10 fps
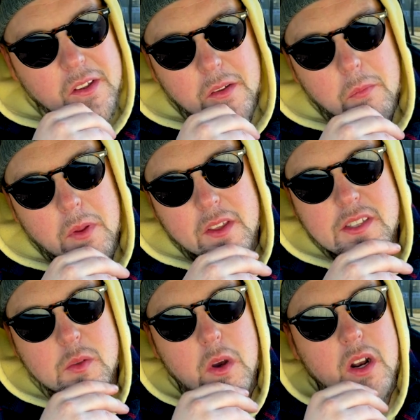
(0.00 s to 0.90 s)
but this
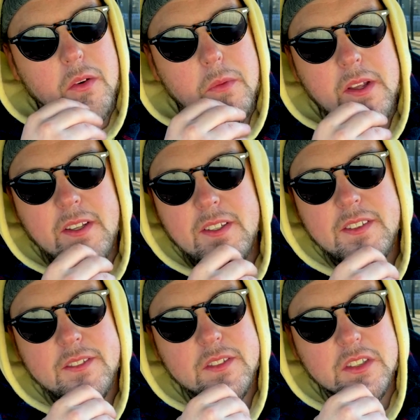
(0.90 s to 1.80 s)
is one of them.
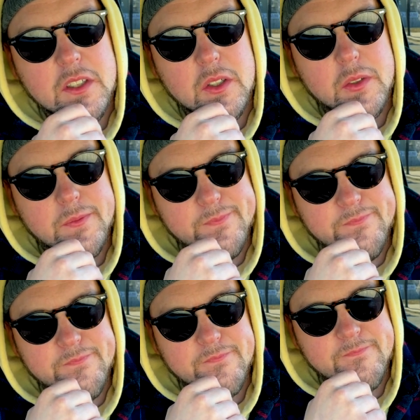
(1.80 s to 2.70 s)
So
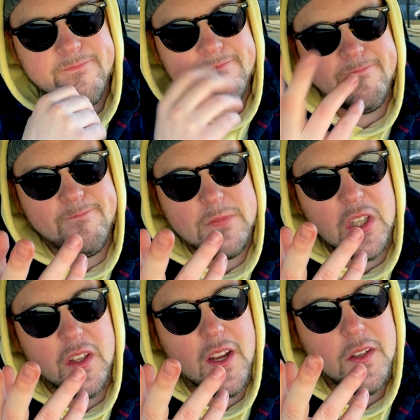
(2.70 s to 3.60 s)

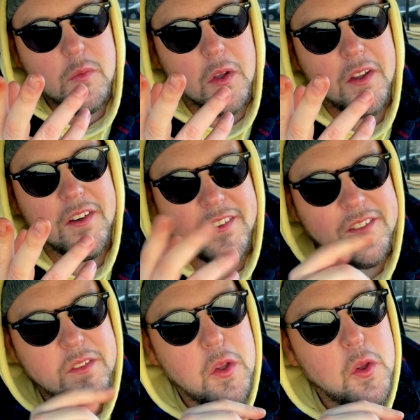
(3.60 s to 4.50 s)
till the next one,
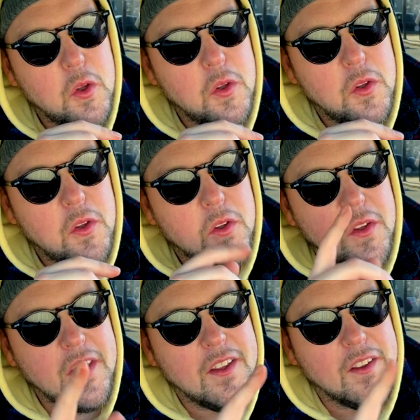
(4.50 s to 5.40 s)

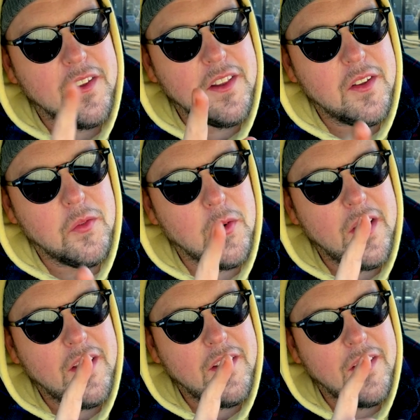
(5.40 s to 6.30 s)
eat good, live
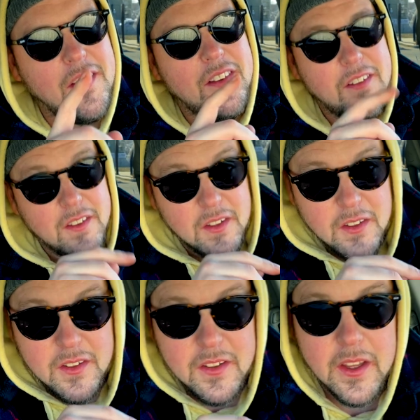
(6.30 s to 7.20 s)
well,
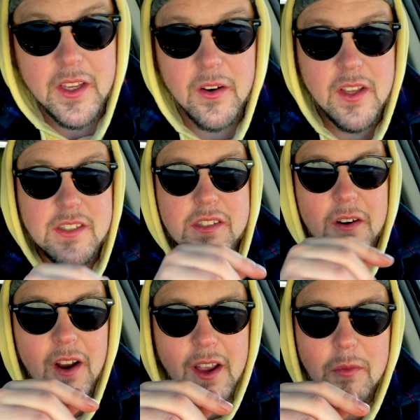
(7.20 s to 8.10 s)
take your
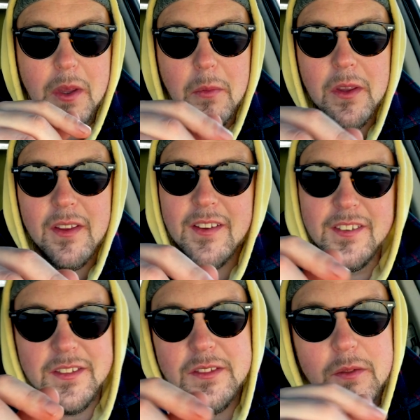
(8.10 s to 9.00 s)
SSRIs, maybe
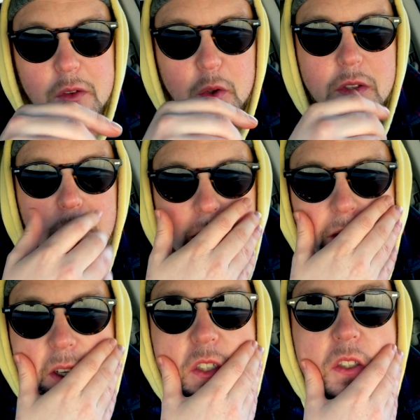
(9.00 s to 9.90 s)
do some
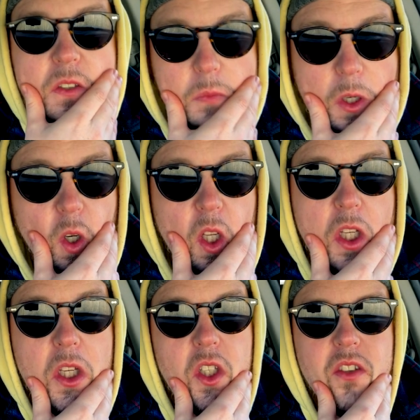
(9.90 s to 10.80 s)
meditation, some yoga,